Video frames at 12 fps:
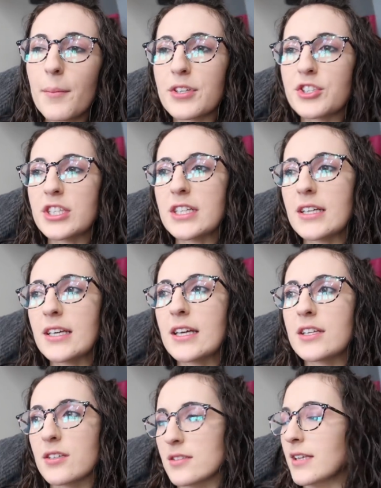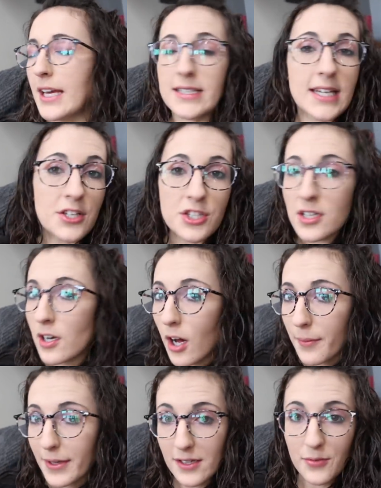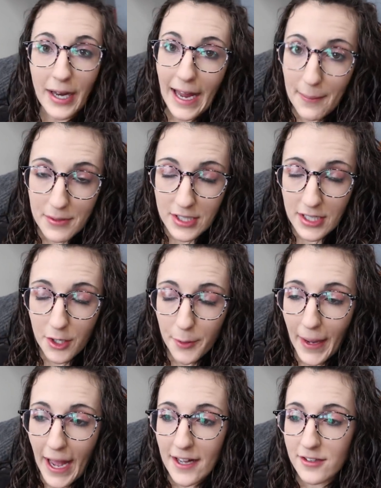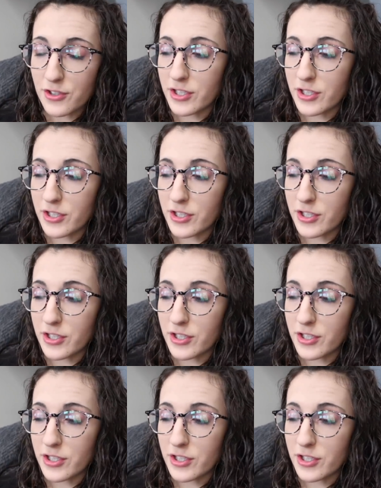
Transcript: but she doesn't like attention at all because of what happened in her past.